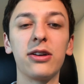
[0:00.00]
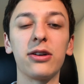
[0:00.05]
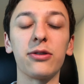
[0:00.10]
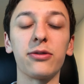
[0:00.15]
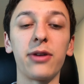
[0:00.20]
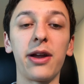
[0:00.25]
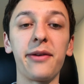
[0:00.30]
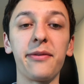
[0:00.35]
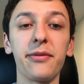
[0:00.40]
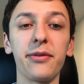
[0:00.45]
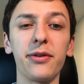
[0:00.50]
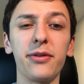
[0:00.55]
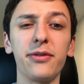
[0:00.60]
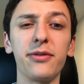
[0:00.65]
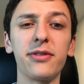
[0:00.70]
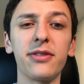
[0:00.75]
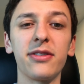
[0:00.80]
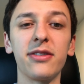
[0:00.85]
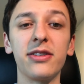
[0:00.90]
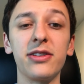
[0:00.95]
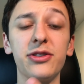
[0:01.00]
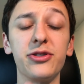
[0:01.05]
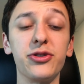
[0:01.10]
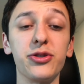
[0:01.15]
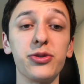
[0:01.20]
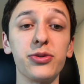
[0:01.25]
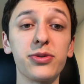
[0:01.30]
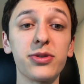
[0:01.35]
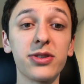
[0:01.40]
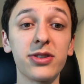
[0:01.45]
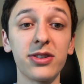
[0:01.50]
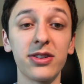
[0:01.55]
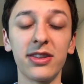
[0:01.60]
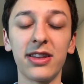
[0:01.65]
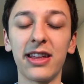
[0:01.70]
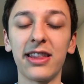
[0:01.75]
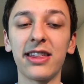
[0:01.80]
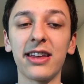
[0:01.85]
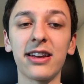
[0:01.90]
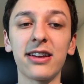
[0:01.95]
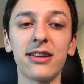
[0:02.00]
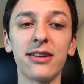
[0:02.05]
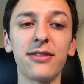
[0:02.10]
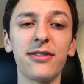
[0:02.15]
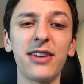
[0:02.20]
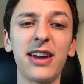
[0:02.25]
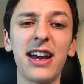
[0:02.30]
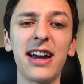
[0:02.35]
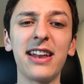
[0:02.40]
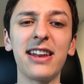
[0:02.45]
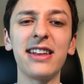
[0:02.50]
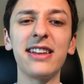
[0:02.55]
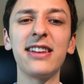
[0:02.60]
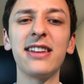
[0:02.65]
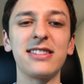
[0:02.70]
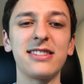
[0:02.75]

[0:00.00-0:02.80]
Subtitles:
grapefruit juice that they could have added,